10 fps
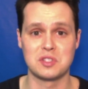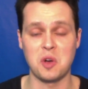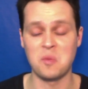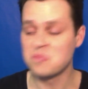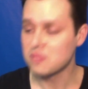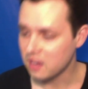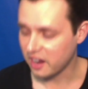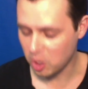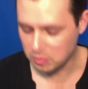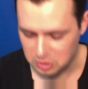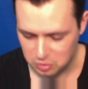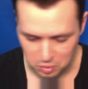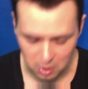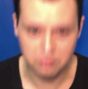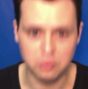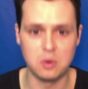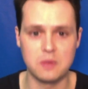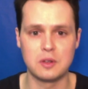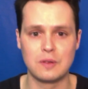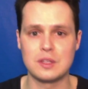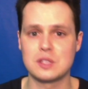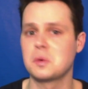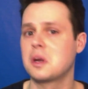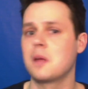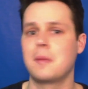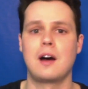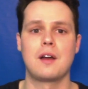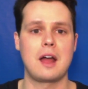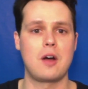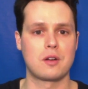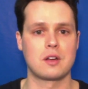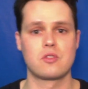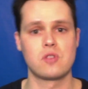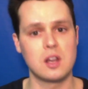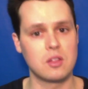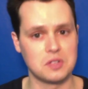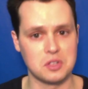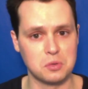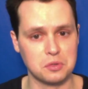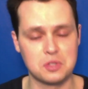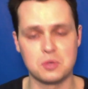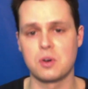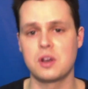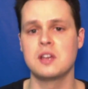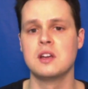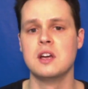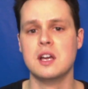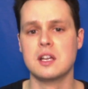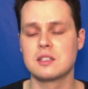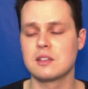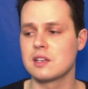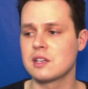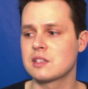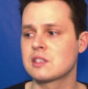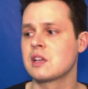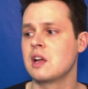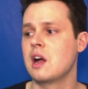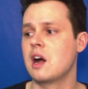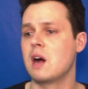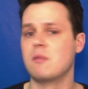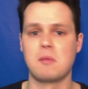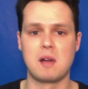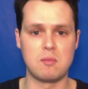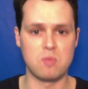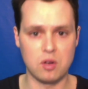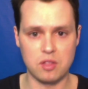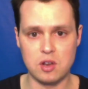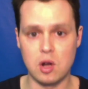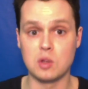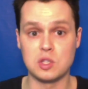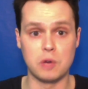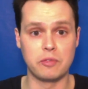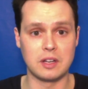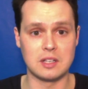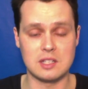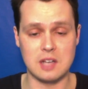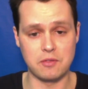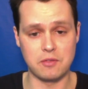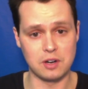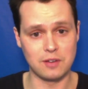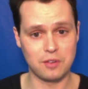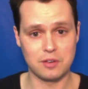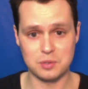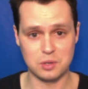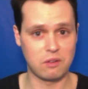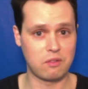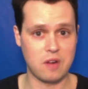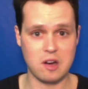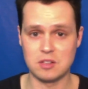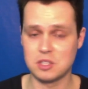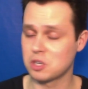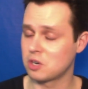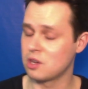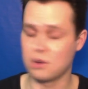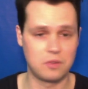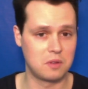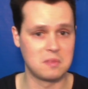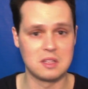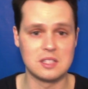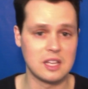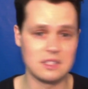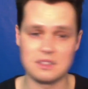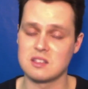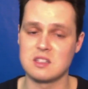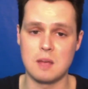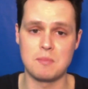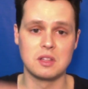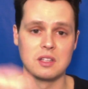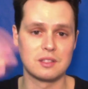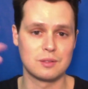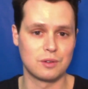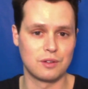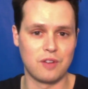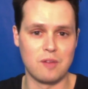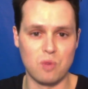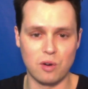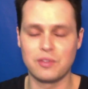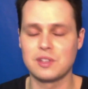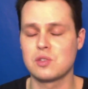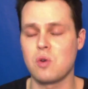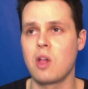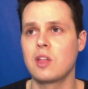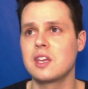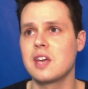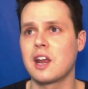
So I hope to do a full review of this one, about how it got created. There's a cool story to this. About more of the notes. Hopefully I discover if there's sort of a fragrance journey, or if it maintains this nebulous sort of amorphous quality.